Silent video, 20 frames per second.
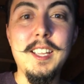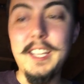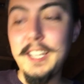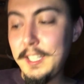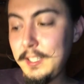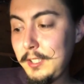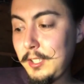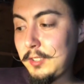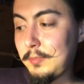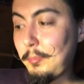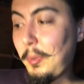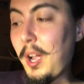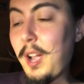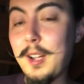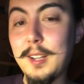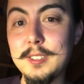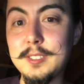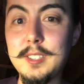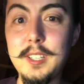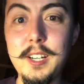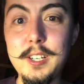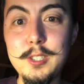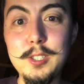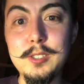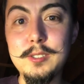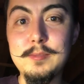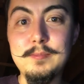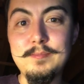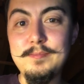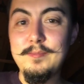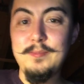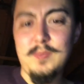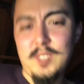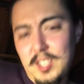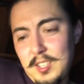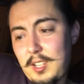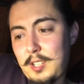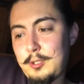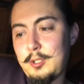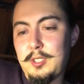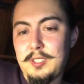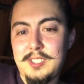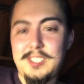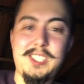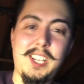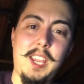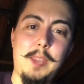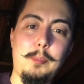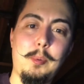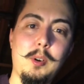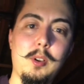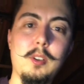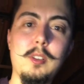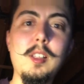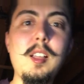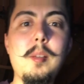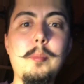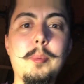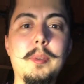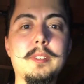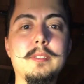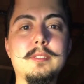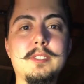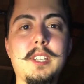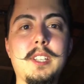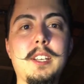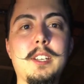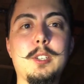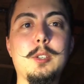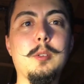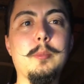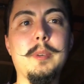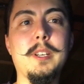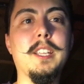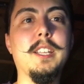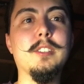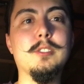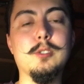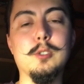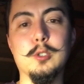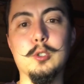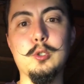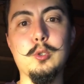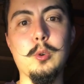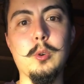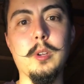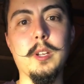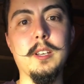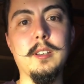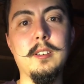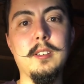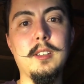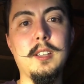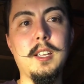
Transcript: in this box that I'll just tape it all up and send it to him, and it gets destroyed.